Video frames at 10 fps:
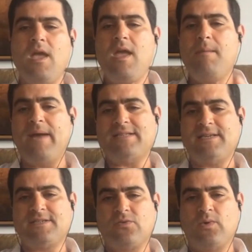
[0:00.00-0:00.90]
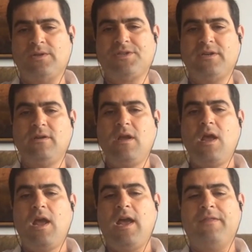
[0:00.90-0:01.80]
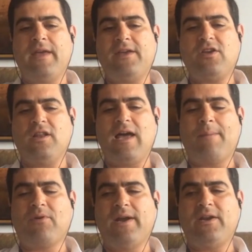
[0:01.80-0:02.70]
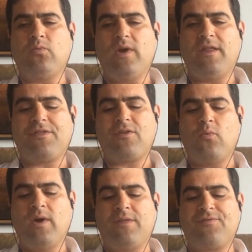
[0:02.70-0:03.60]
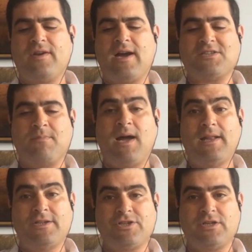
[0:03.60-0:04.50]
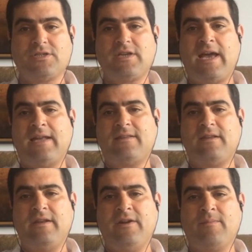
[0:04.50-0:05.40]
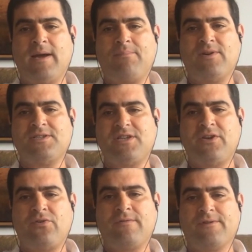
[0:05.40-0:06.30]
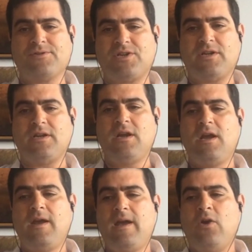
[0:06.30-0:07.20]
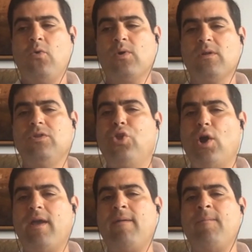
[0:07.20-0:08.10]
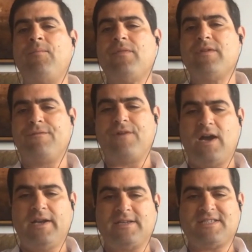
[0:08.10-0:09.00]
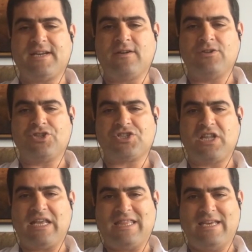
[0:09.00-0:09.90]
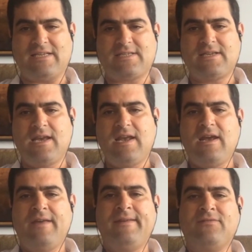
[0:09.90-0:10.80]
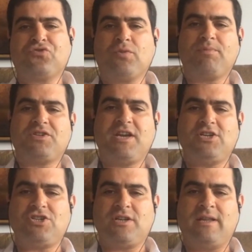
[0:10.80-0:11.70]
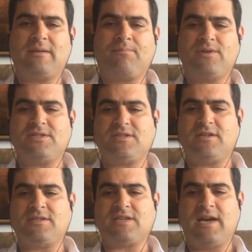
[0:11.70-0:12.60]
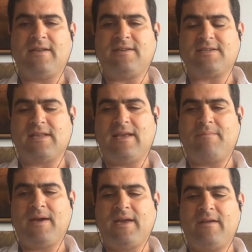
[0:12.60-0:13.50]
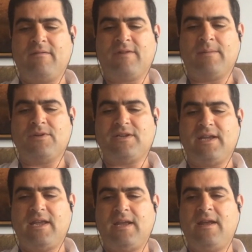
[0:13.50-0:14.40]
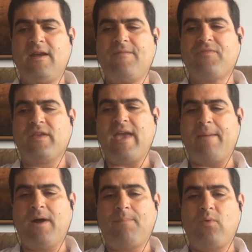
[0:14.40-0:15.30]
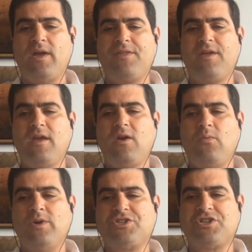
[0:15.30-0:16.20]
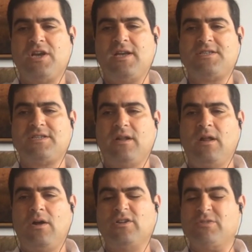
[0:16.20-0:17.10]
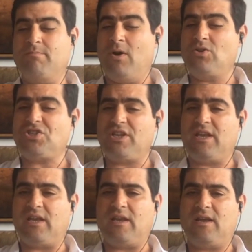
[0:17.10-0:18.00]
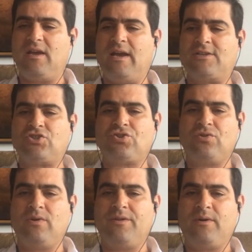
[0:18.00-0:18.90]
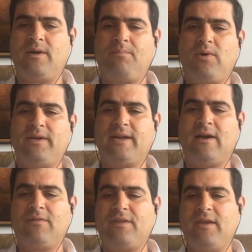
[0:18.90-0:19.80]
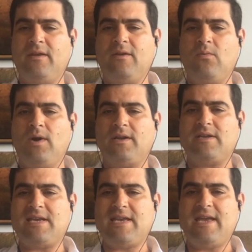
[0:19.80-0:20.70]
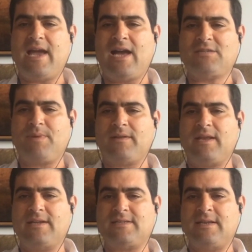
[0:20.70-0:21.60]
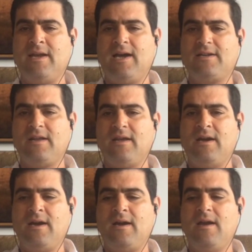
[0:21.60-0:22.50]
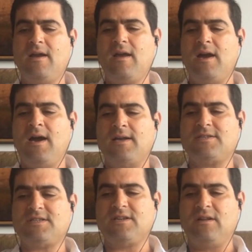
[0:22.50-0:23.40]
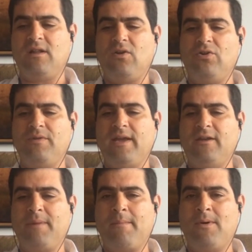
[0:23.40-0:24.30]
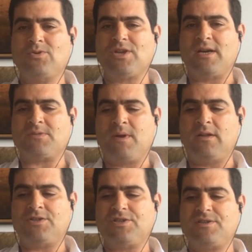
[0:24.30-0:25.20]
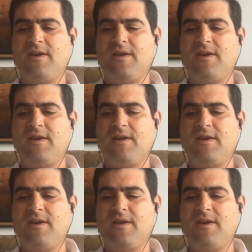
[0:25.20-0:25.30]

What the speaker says: Penzias and Wilson, and they collaborated with cosmologists at the nearby Princeton University who were looking to find a signal just like this. And the interpretation that the Princeton scientists led by Robert Dickey came up with, which still holds mostly as true, although I'll point out the one key aspect that is not still held by most cosmologists.